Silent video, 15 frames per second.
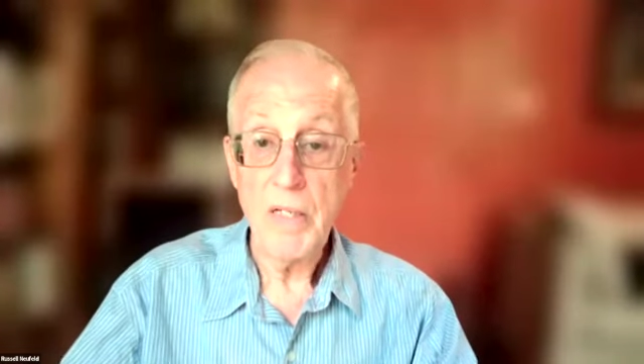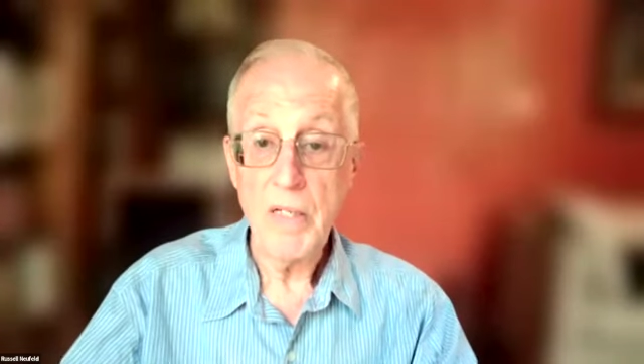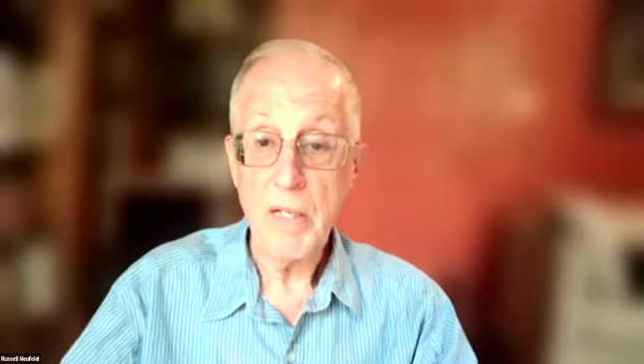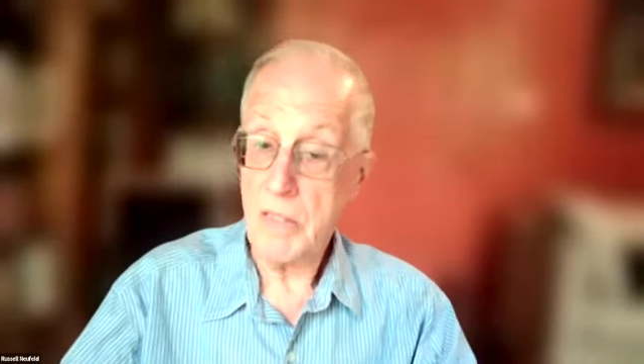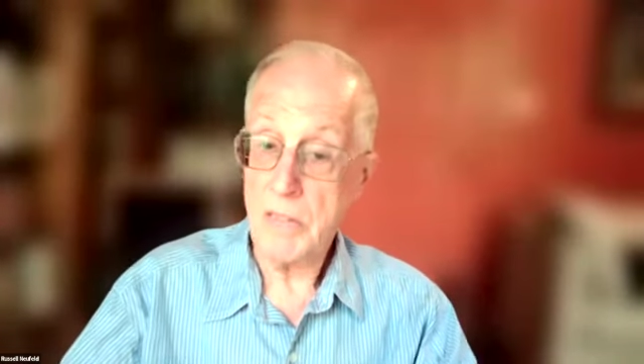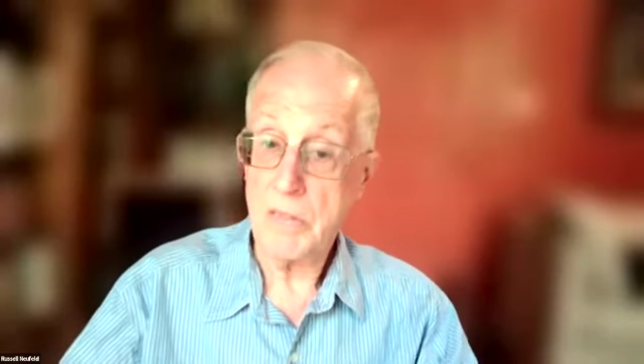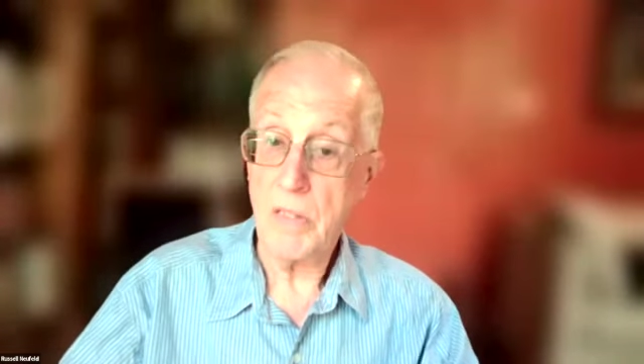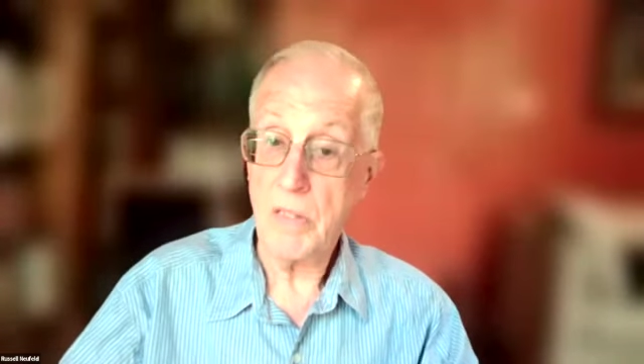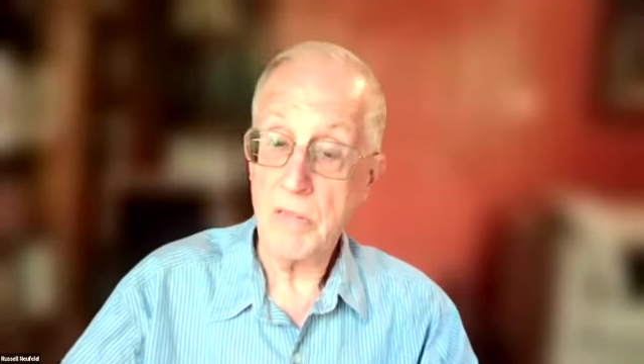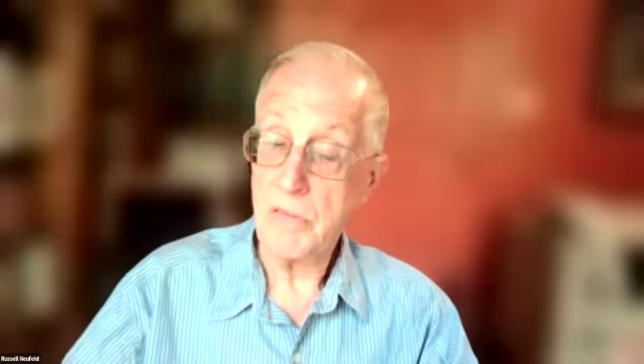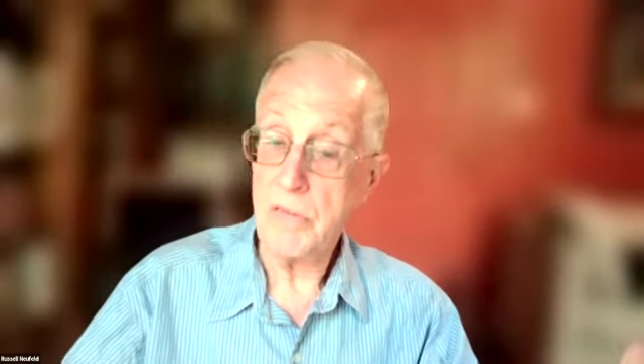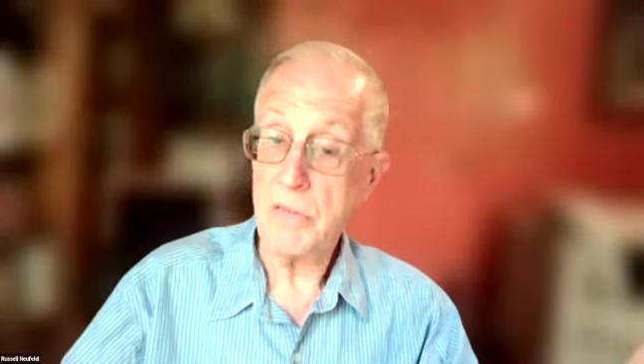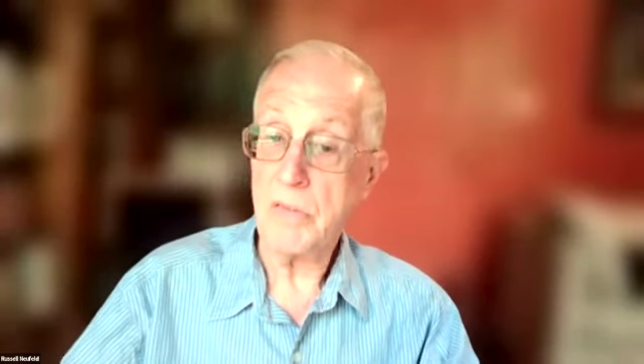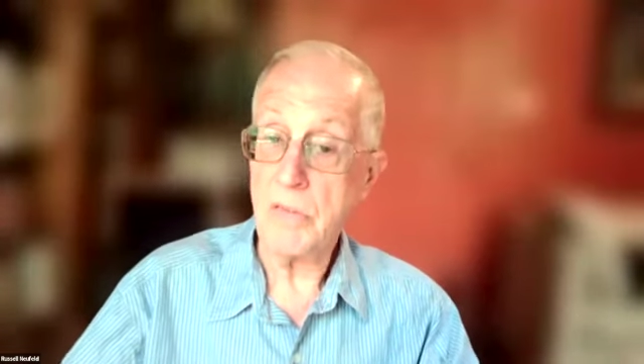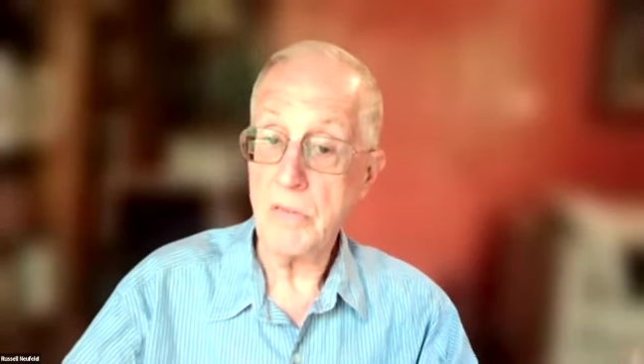And
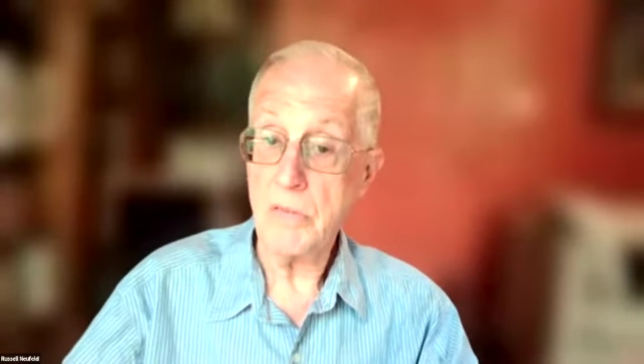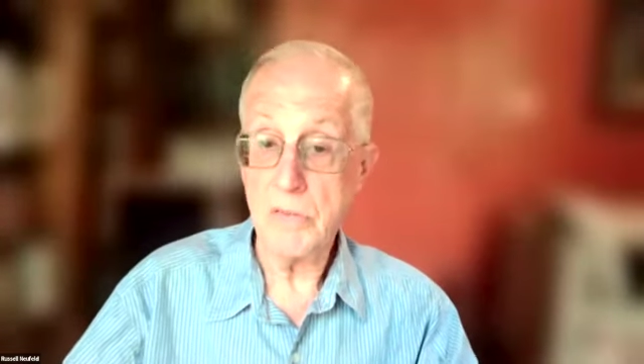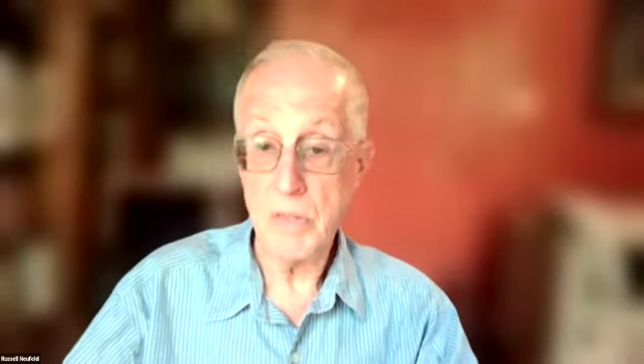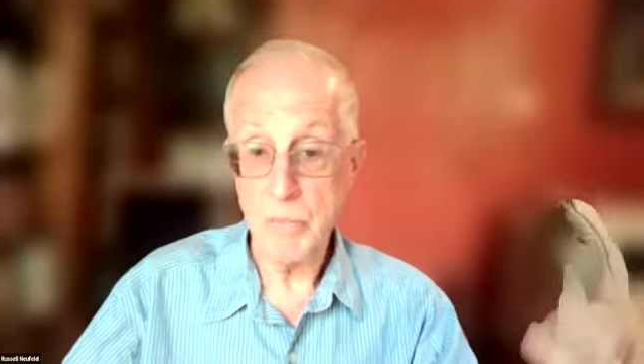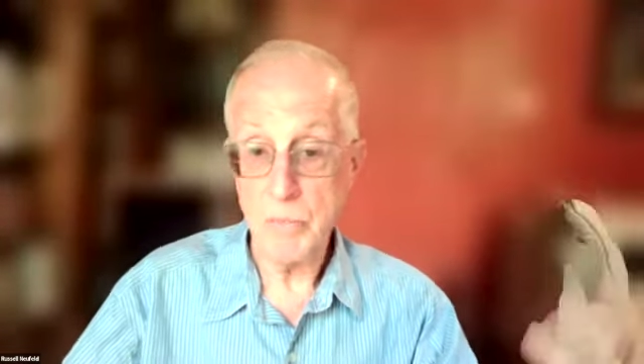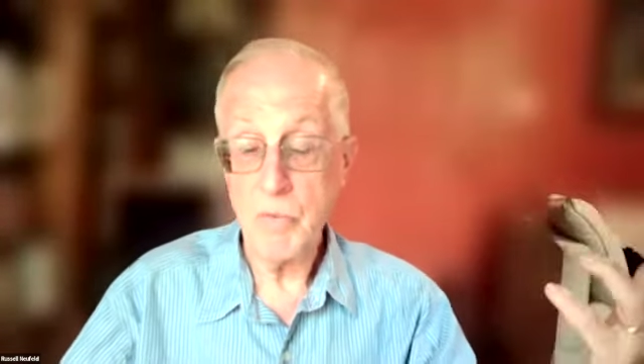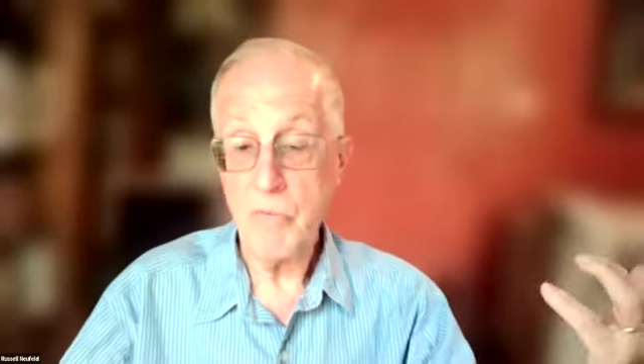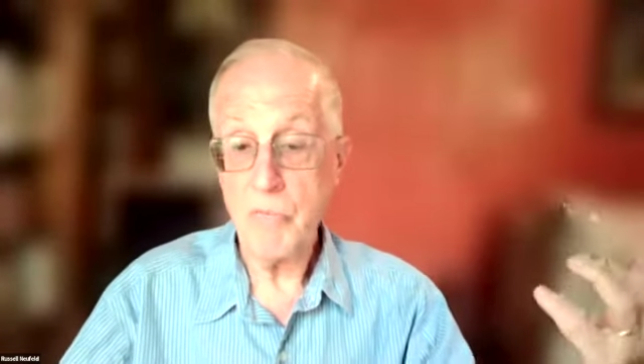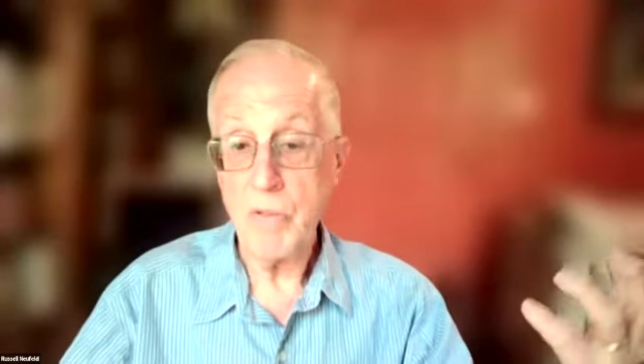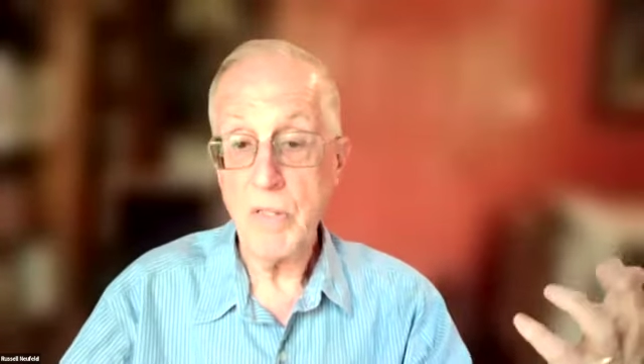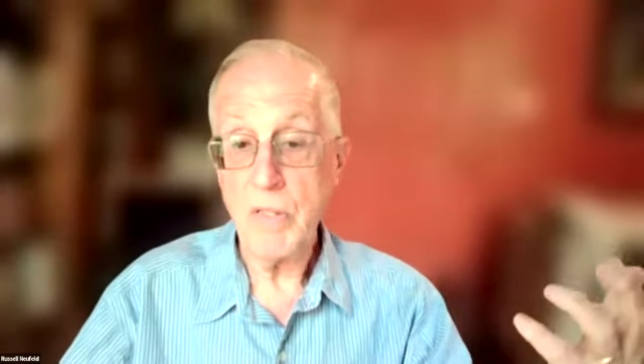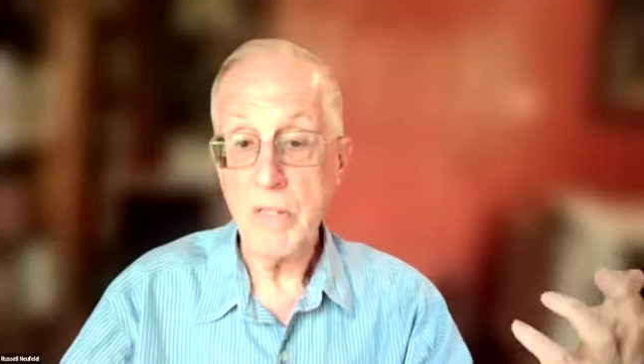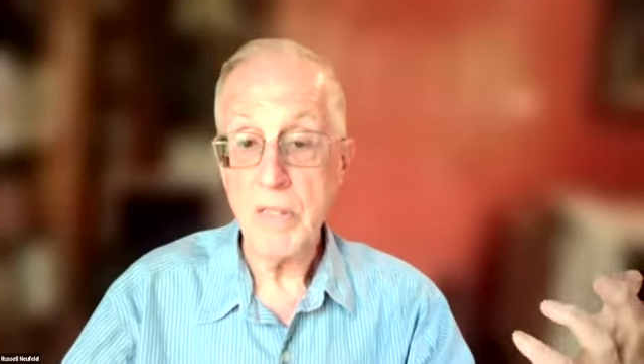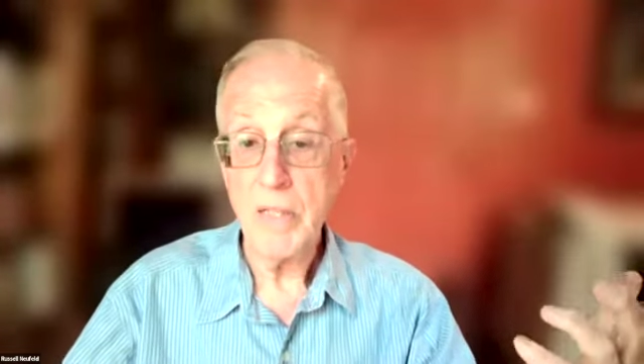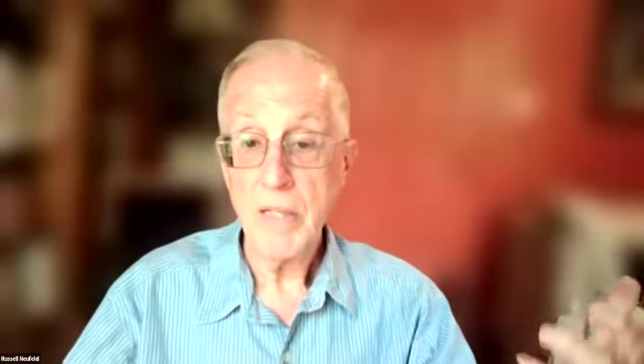she says, number 3.